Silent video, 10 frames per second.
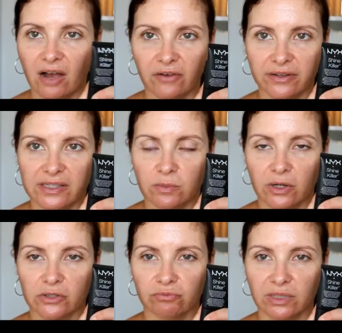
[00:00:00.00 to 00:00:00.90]
I find this
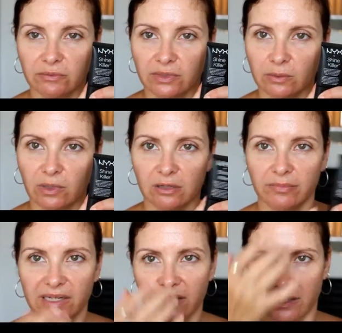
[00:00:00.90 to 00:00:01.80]
works really, really well
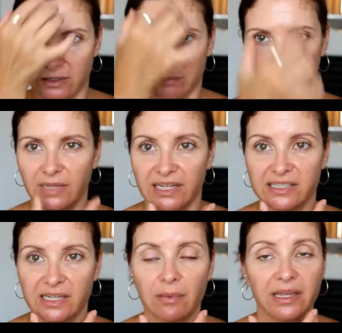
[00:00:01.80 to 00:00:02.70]
on me, and
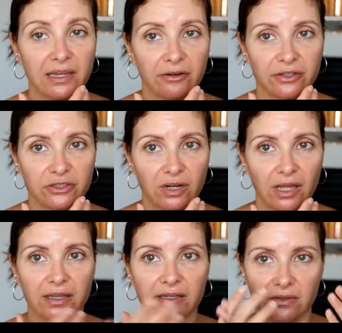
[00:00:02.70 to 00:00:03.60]
it's summer here in Australia,